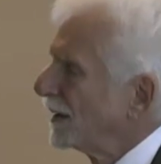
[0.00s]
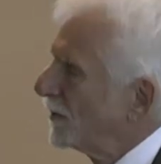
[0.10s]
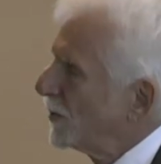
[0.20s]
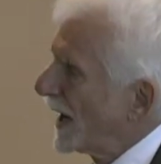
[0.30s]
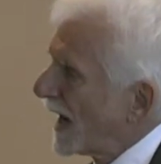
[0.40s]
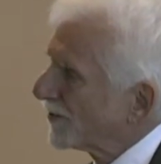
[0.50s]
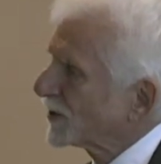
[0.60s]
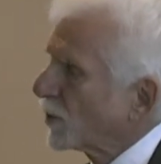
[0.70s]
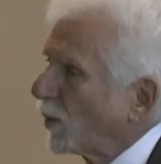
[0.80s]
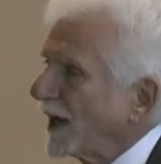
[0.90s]
who have
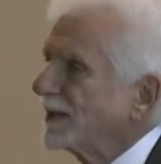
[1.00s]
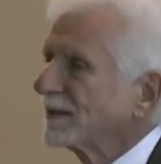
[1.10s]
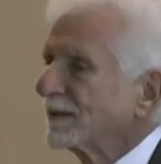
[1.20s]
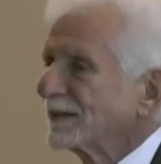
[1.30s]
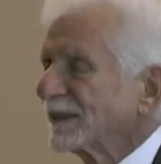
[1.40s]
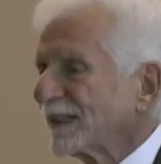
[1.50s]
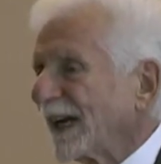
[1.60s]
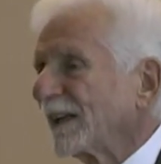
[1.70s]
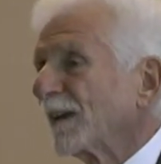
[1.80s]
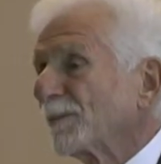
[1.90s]
to wait to
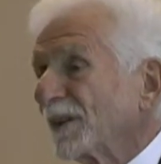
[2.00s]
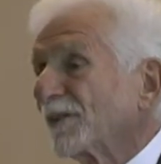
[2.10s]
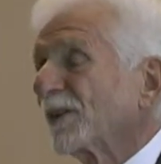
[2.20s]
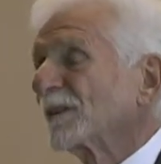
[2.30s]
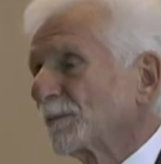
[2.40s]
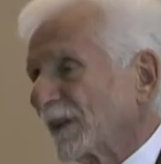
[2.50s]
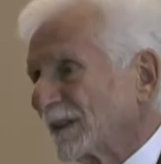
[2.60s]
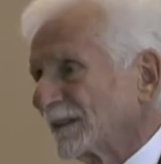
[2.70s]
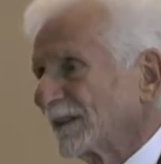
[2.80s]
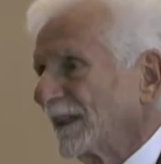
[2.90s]
dial up in the first
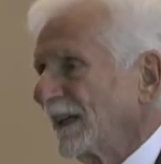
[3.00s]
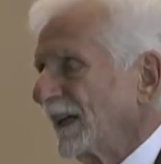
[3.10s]
place,